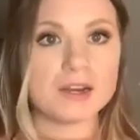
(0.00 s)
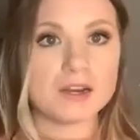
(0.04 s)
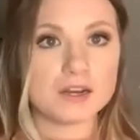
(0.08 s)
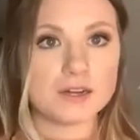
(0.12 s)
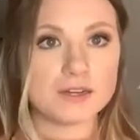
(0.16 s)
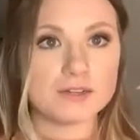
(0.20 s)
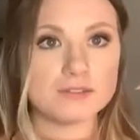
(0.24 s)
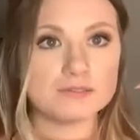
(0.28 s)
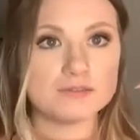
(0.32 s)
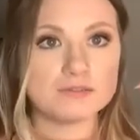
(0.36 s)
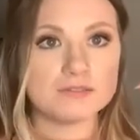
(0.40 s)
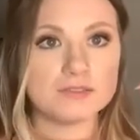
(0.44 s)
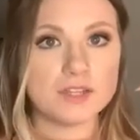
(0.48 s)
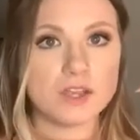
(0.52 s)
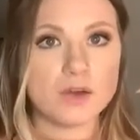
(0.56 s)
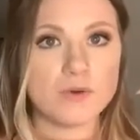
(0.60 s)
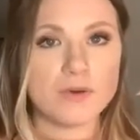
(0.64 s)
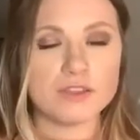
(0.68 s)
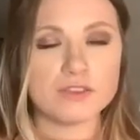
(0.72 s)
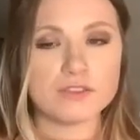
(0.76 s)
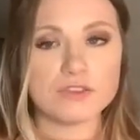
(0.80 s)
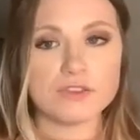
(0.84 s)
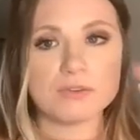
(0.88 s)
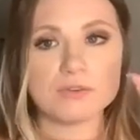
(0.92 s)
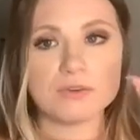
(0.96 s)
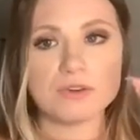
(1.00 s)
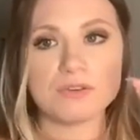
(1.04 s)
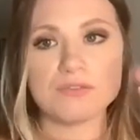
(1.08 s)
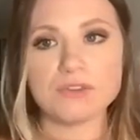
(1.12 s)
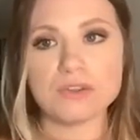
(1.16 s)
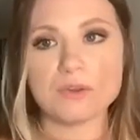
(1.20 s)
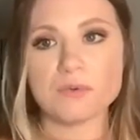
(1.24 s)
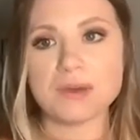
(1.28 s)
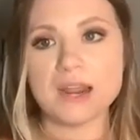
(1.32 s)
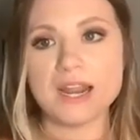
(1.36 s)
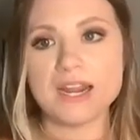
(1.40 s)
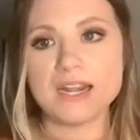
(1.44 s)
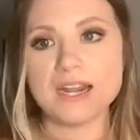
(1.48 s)
we're going through the
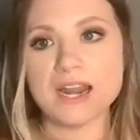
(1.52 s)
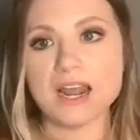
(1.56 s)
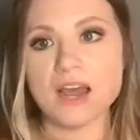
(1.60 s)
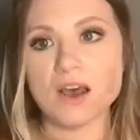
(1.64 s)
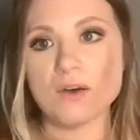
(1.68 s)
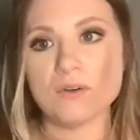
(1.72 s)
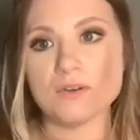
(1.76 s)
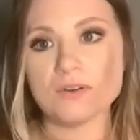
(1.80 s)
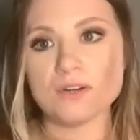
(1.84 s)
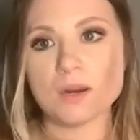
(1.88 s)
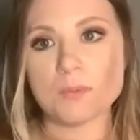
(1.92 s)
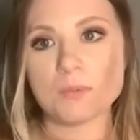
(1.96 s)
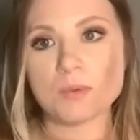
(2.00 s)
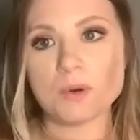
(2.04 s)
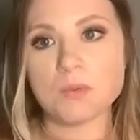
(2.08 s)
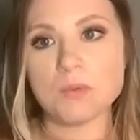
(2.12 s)
review right now.